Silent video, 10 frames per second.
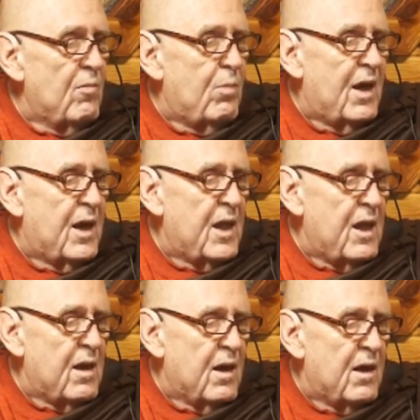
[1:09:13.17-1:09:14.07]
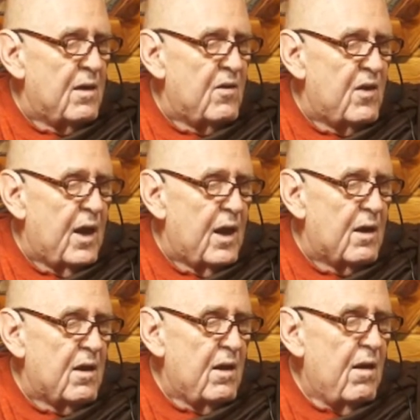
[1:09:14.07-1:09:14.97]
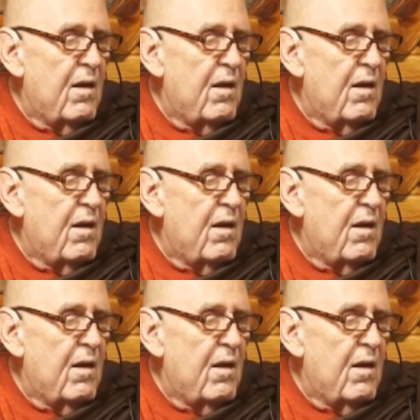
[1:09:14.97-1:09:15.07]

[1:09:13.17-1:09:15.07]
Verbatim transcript: of body contact,